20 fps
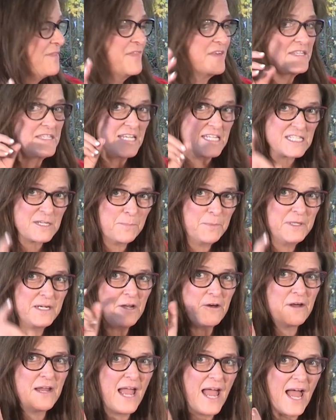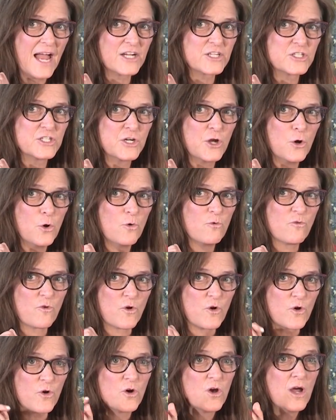the disciplinary action
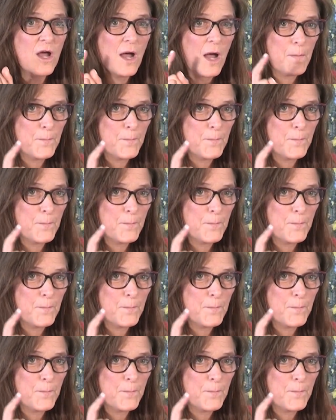over